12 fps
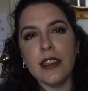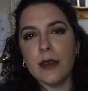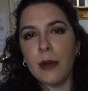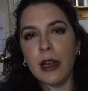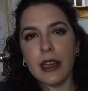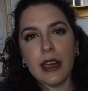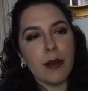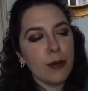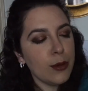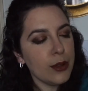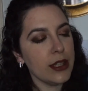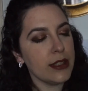in mine. I
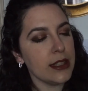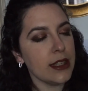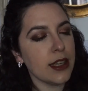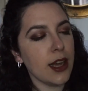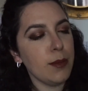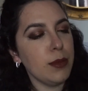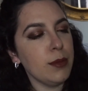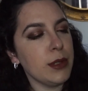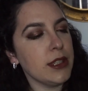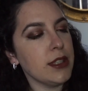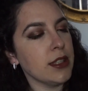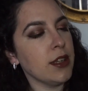rolled this in a couple
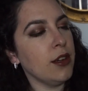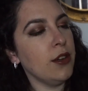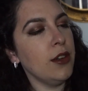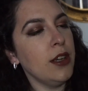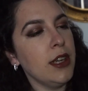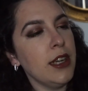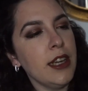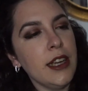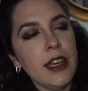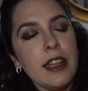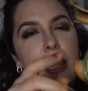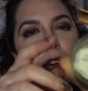months ago.
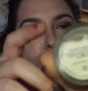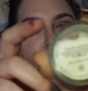That